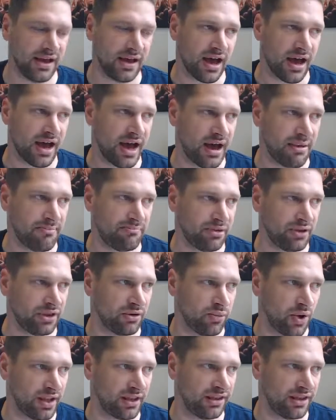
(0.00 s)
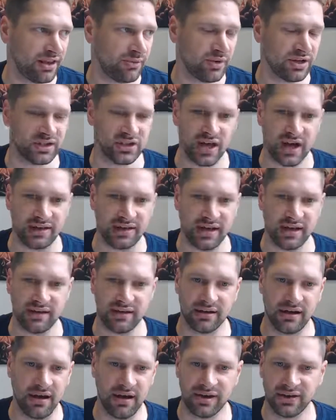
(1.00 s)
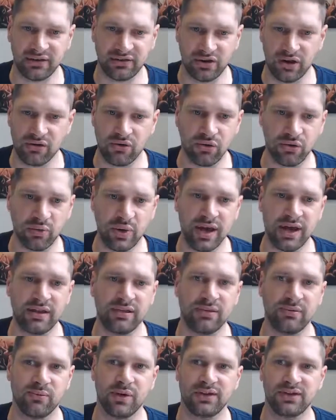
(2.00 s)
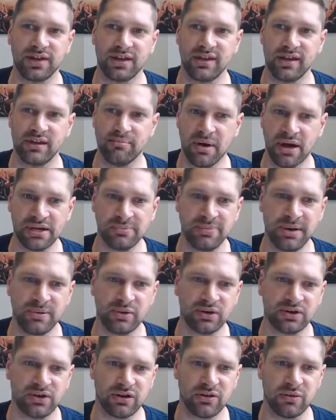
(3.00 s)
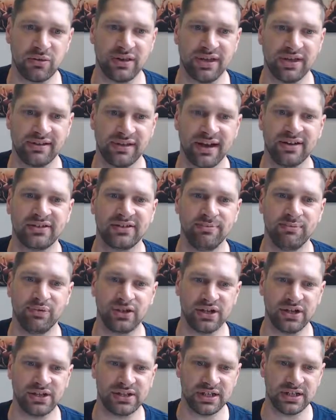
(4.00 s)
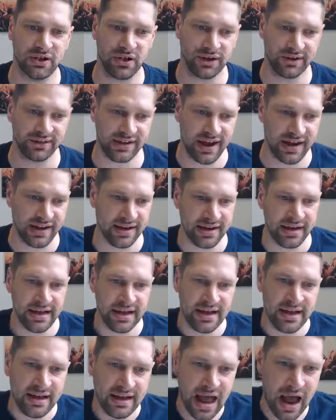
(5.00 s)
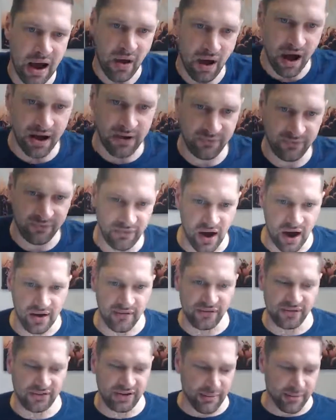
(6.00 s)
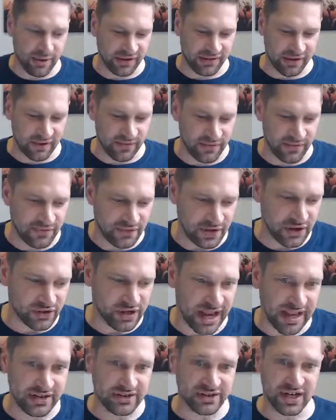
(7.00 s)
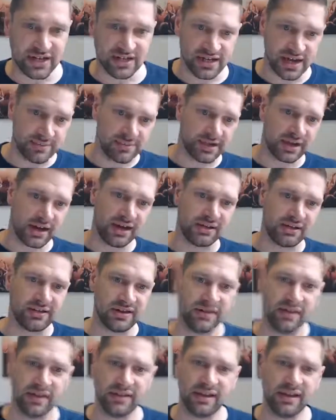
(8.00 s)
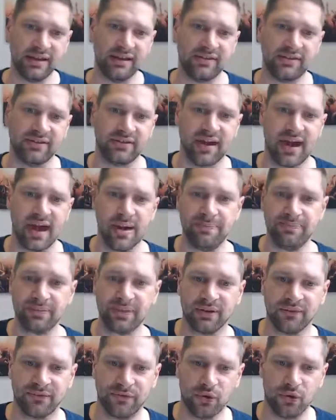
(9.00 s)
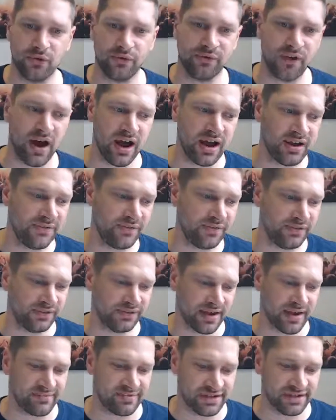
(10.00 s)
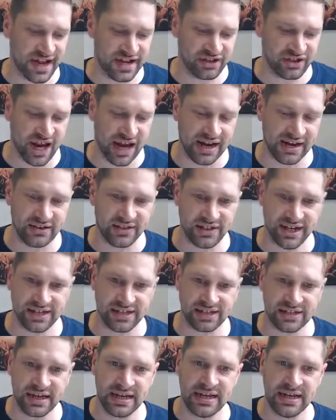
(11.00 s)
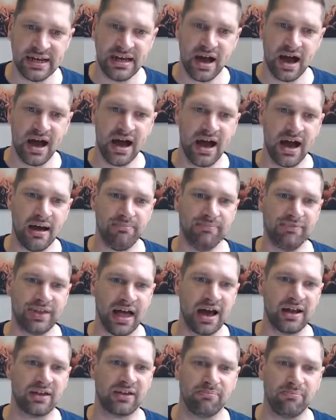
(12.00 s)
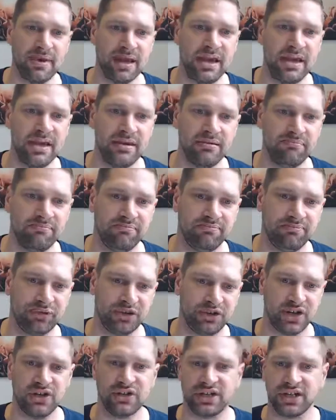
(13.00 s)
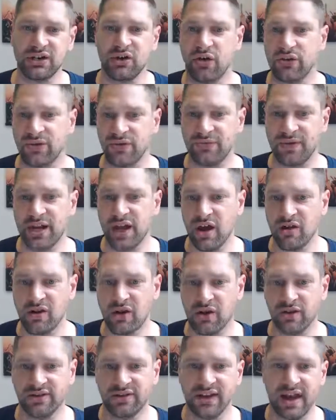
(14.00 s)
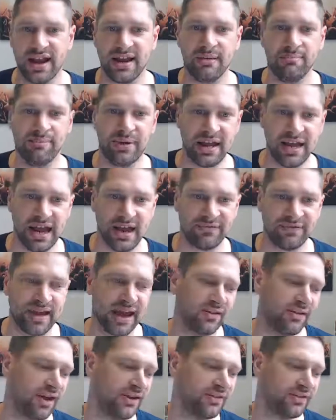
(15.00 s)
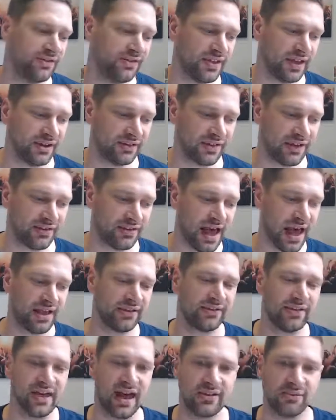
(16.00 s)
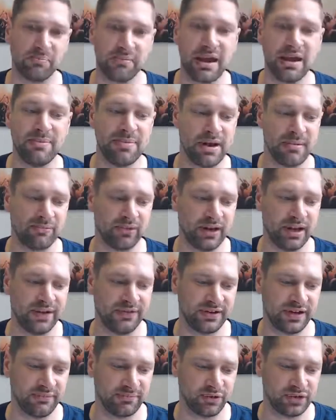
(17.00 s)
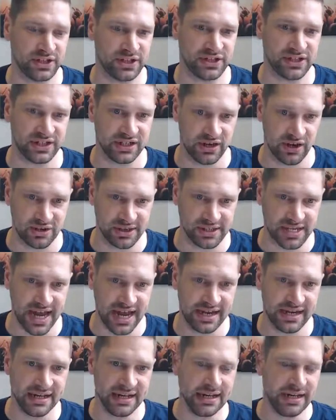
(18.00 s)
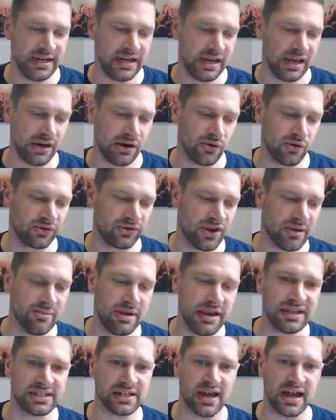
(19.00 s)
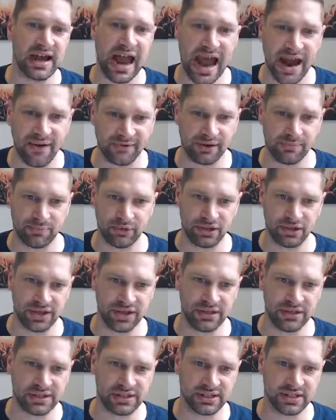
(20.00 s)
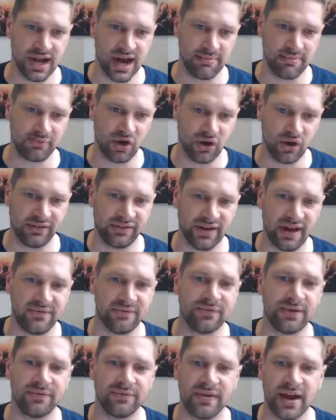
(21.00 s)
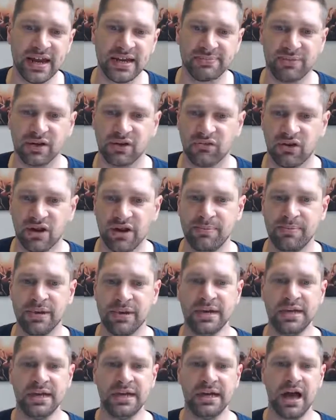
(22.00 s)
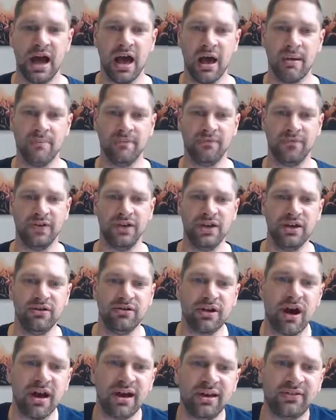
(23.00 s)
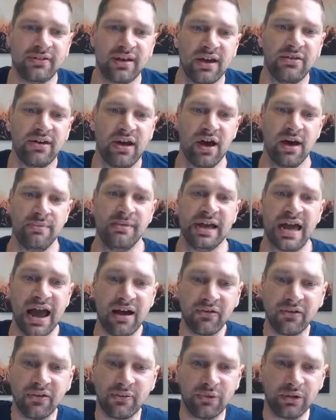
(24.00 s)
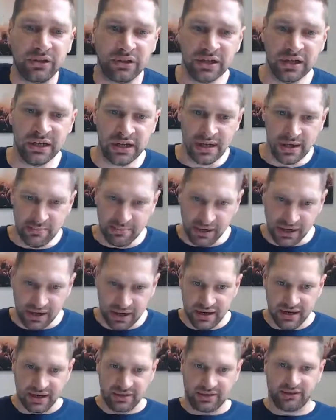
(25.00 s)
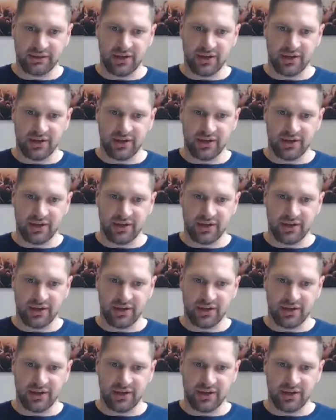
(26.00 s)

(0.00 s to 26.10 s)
um, but the one thing which I think I struggled with, which I think most people struggle with, is actually producing content. Now I've I've set myself a few challenges in terms of like doing these um, four, five, seven day challenges. Um, that's me producing lots of video content and PDF downloads and things like that. So that's me being prolific at producing content. It also means that I have to produce um, content for the Facebook group um, for you guys so that I'm accountable because